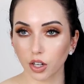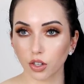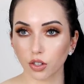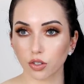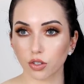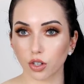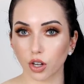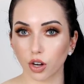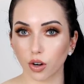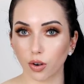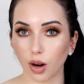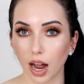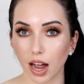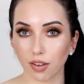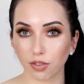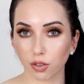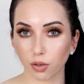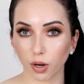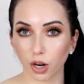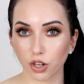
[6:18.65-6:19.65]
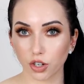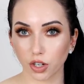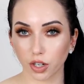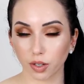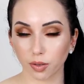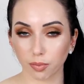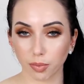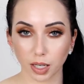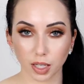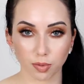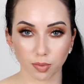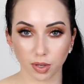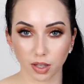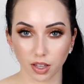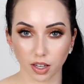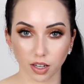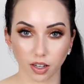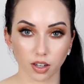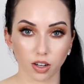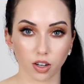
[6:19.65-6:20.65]
So after washing makes me
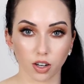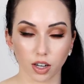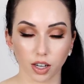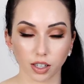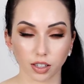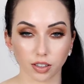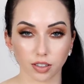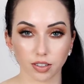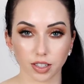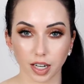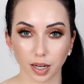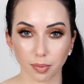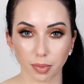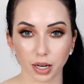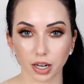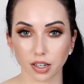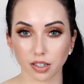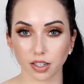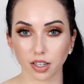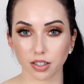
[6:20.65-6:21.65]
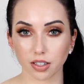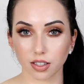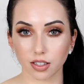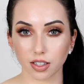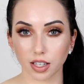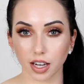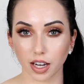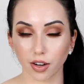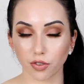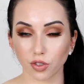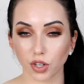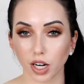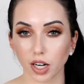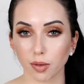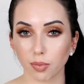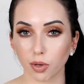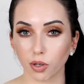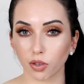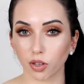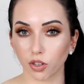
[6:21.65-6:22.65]
think on damp hair. It doesn't say. I've tried
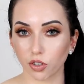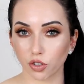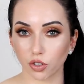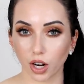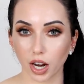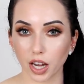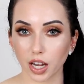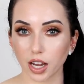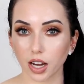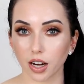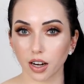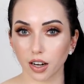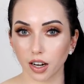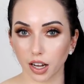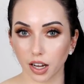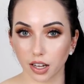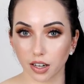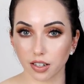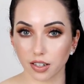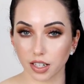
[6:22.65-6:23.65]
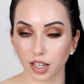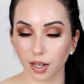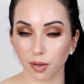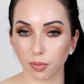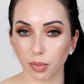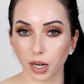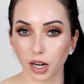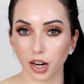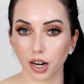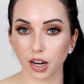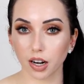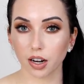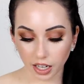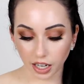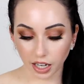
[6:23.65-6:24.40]
it both on dry hair and damp hair.